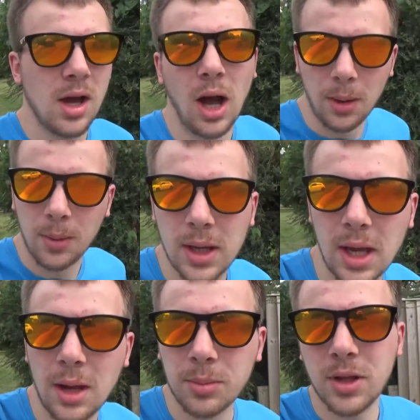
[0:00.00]
I won't get
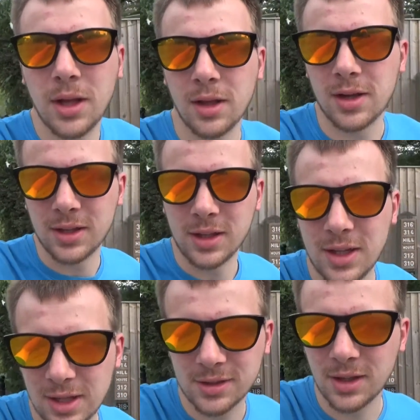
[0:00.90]
upset like I did
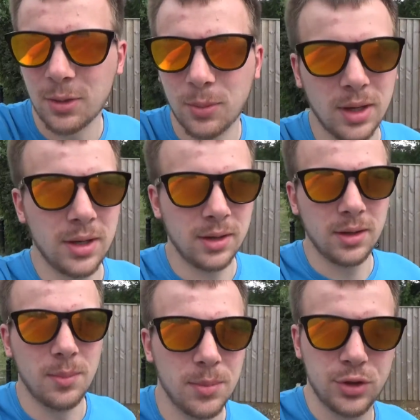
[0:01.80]
yesterday where a
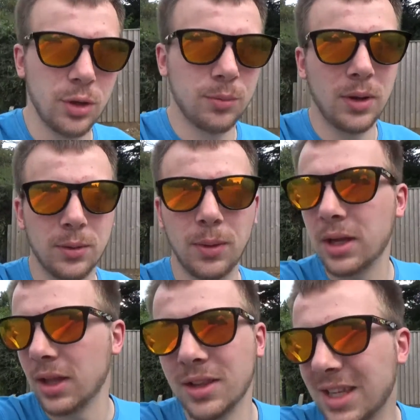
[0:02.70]
um, chop ran away
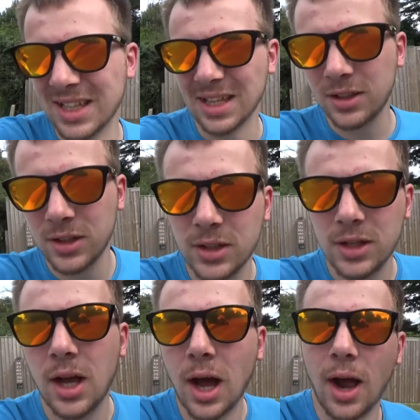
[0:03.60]
that I needed.
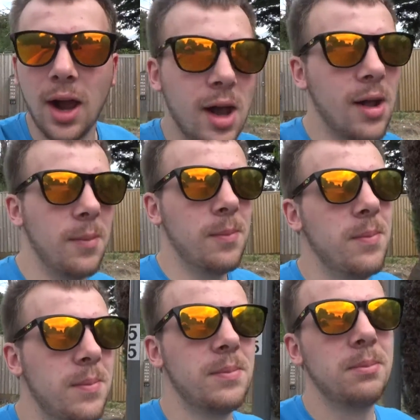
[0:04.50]
Um,
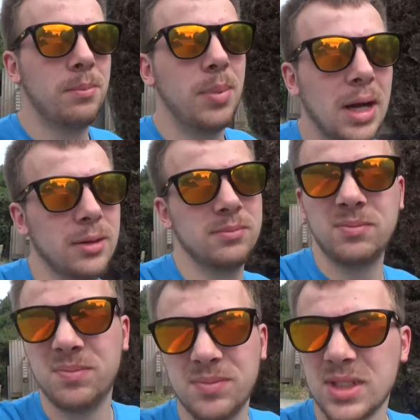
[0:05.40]
but,
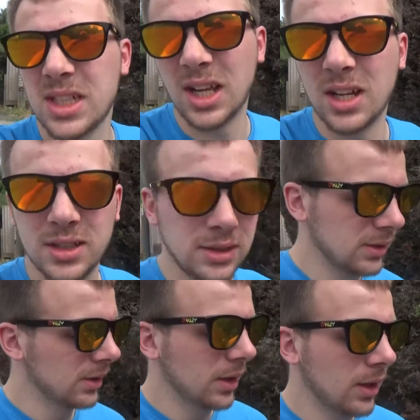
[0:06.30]
you know,
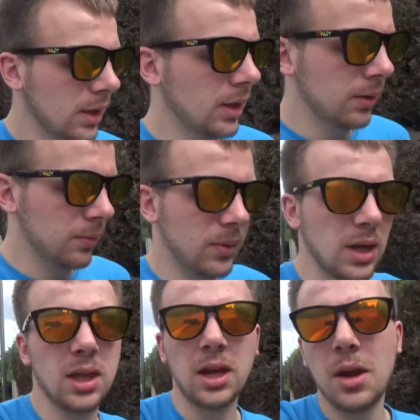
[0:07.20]
we're
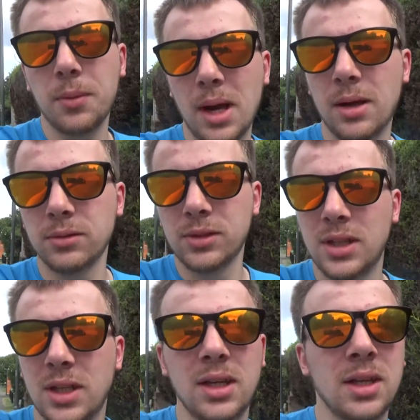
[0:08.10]
gonna go around,
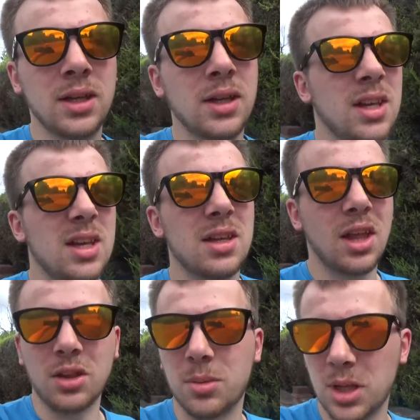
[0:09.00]
get
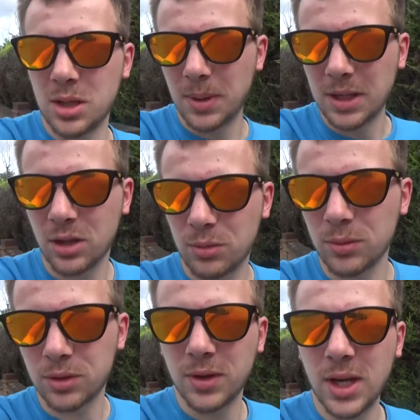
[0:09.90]
some cinematics while
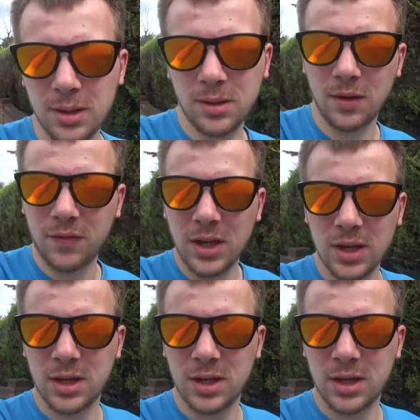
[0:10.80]
doing it, I think.